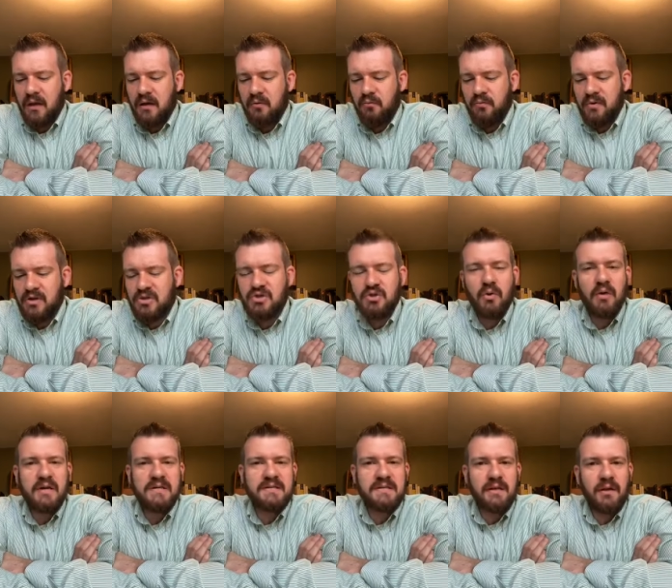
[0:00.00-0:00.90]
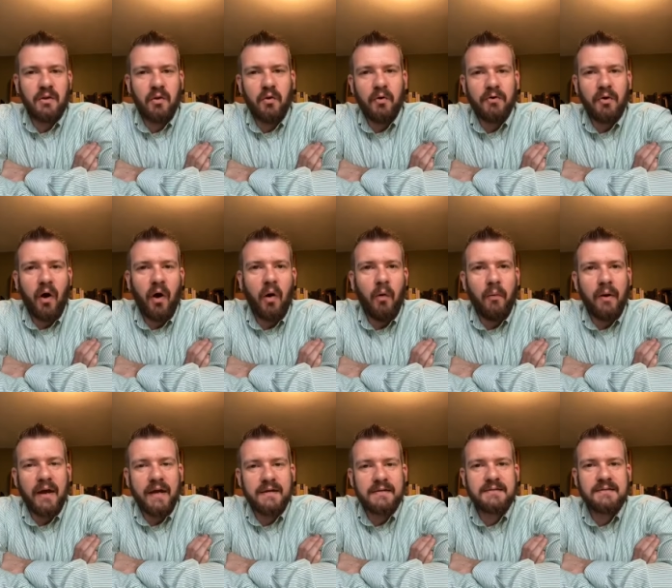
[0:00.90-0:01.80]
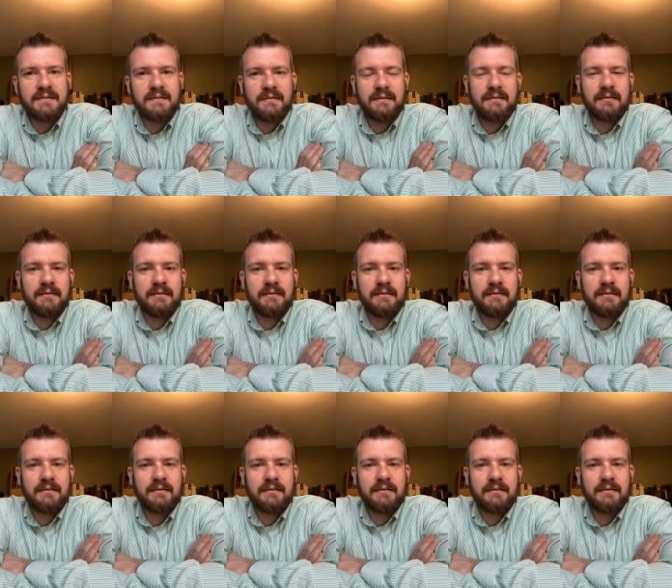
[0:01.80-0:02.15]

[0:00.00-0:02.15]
rejoice in the Lord always.